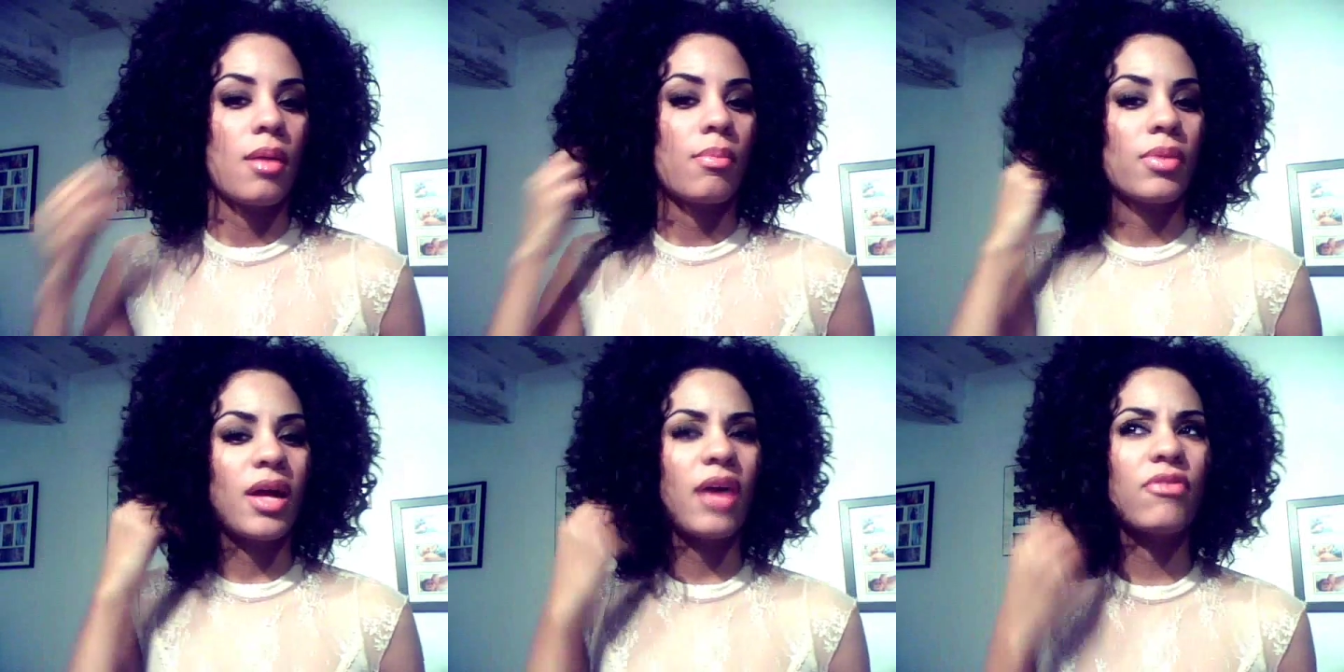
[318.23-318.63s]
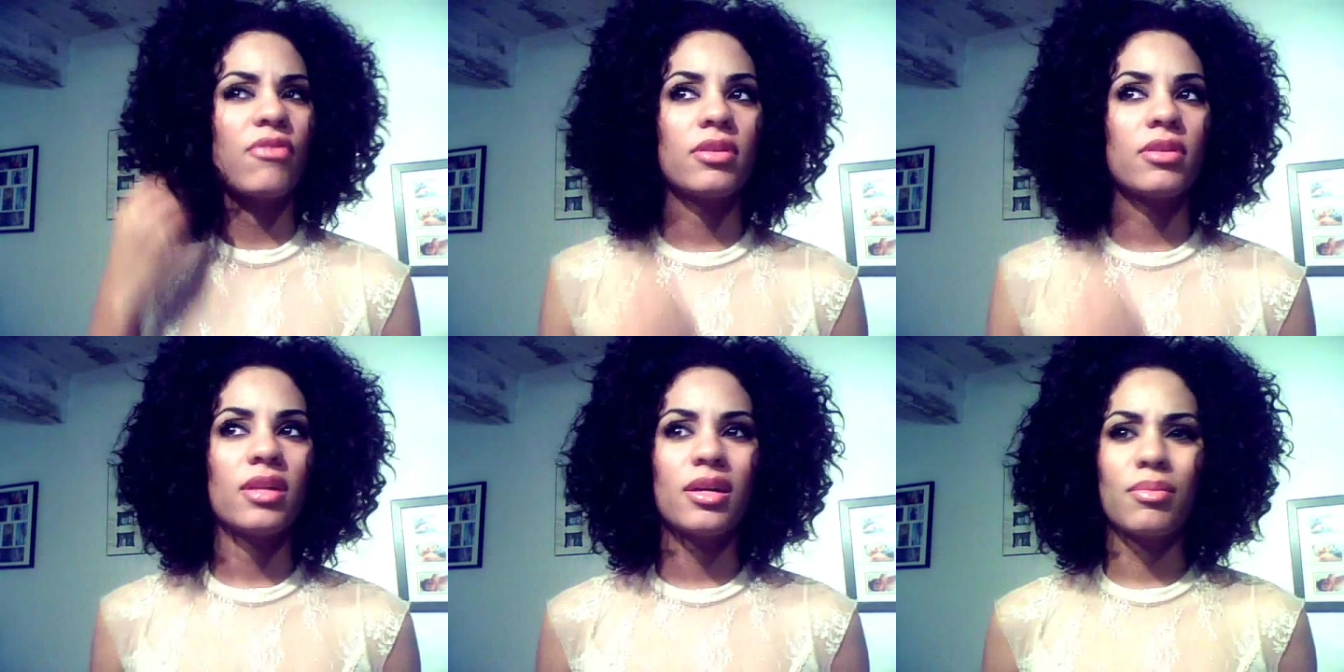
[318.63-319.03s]
But I
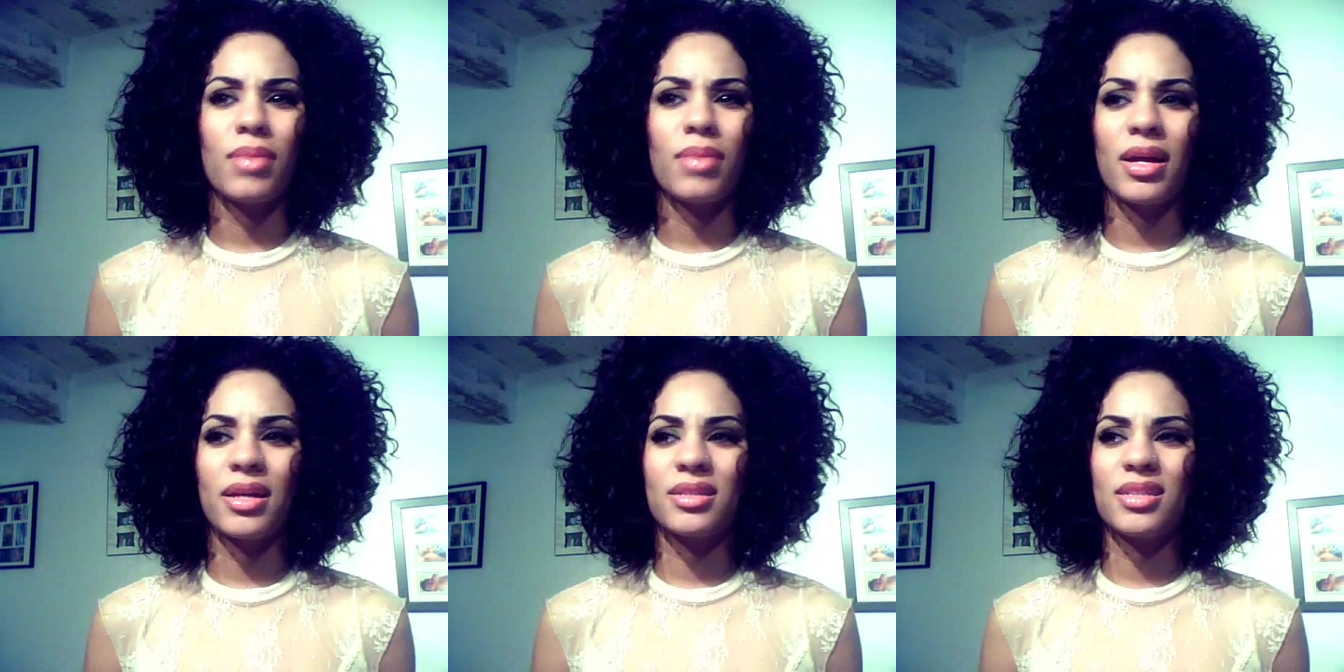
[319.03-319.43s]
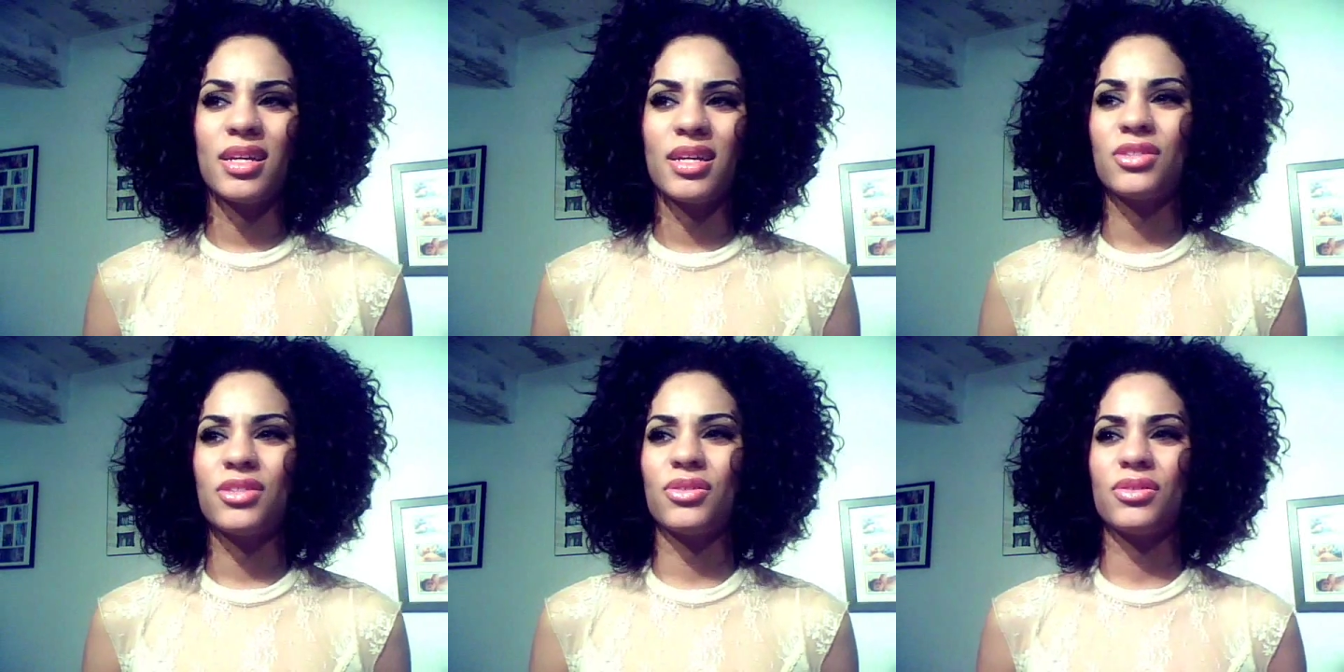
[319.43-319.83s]
feel like my
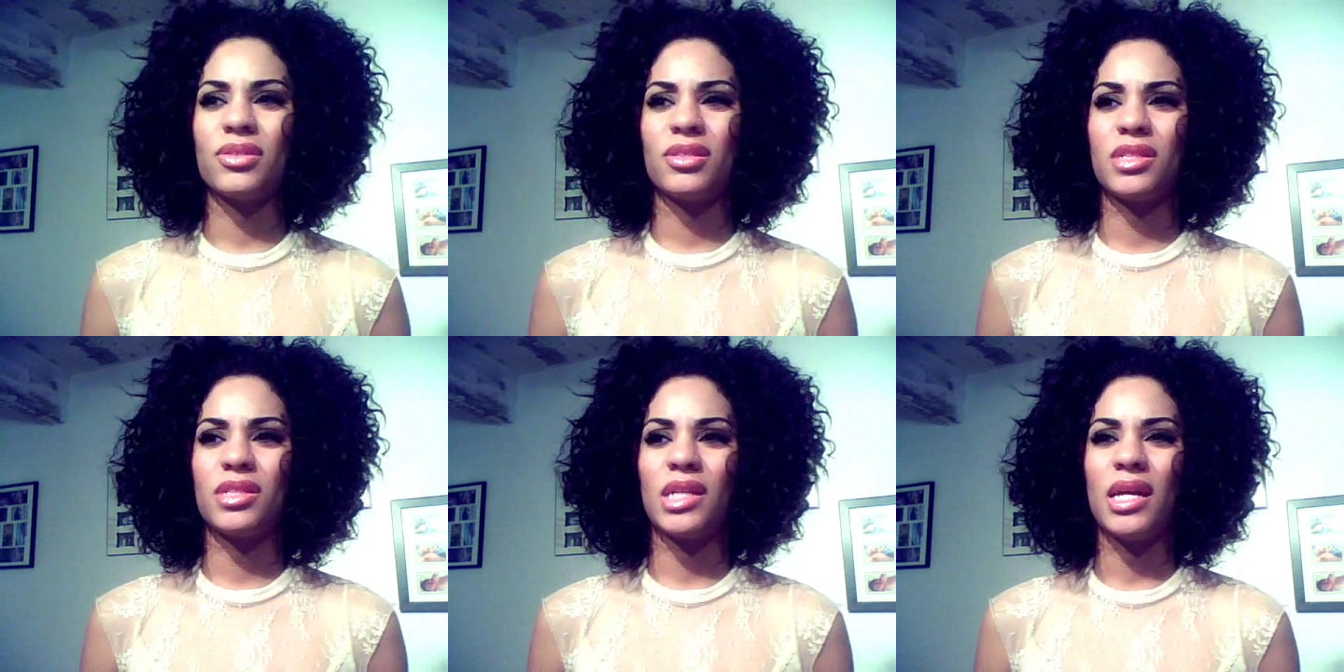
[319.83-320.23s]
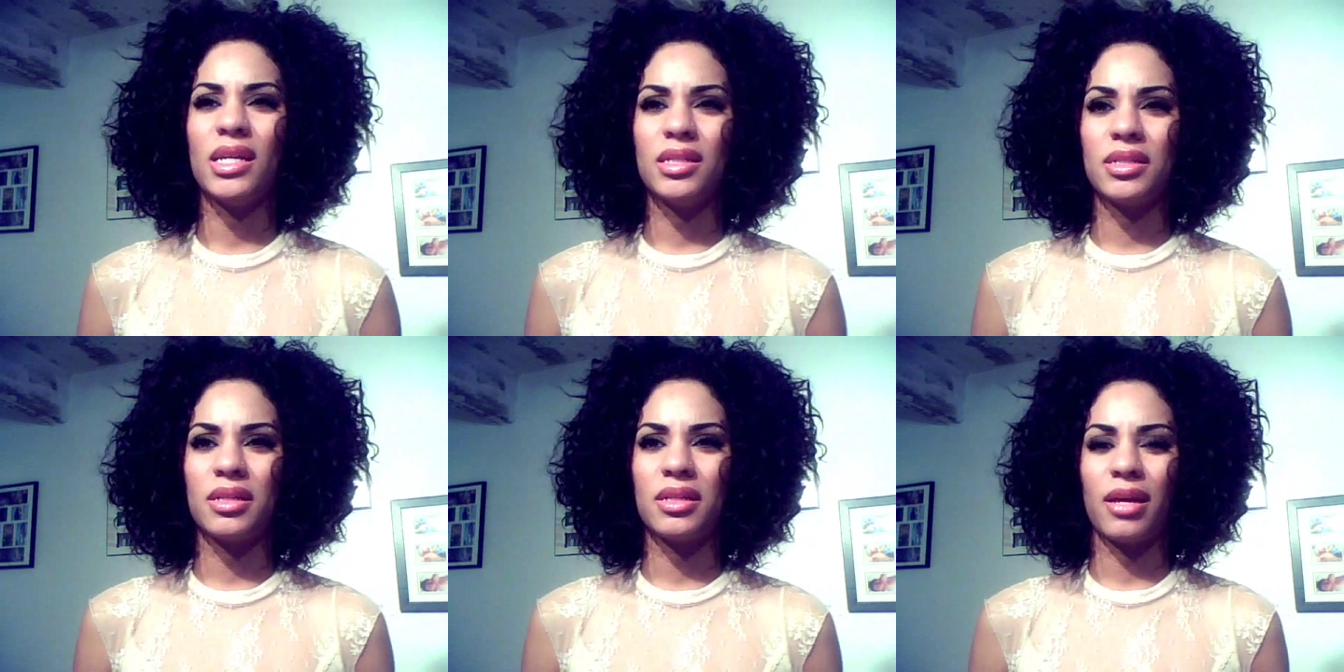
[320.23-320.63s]
texture is changing.